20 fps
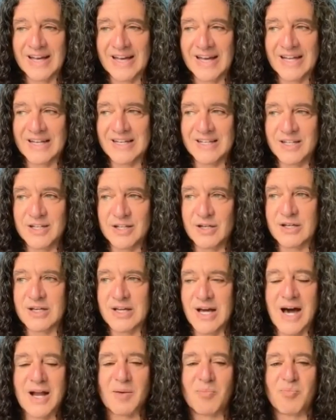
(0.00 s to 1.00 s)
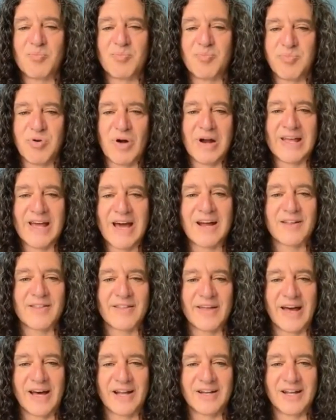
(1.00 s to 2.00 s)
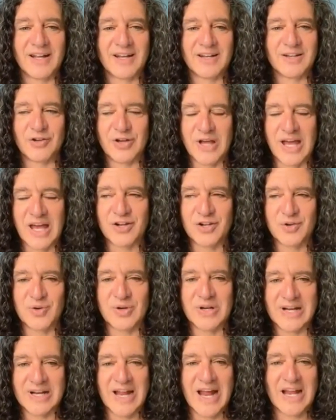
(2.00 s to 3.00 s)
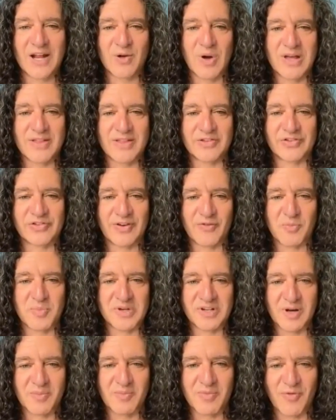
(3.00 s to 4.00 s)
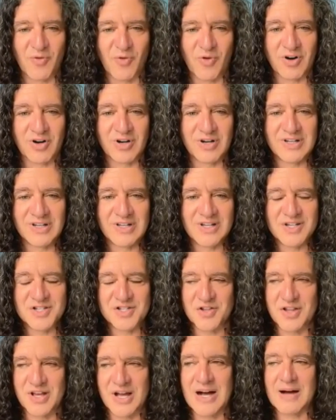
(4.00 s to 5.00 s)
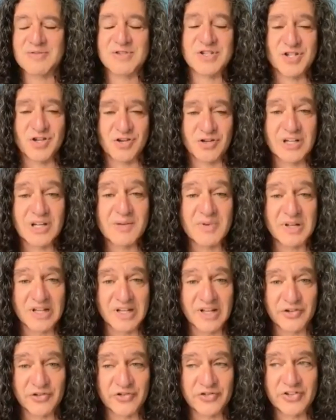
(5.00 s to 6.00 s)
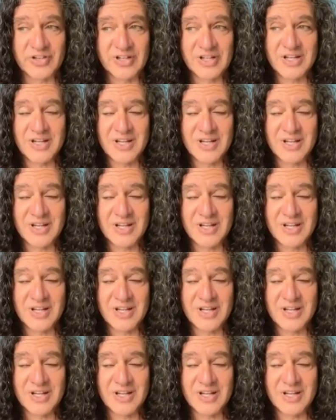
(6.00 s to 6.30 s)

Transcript: And you got to break out of that. And you can't do it in any way that's ever been done before. So the options are limitless.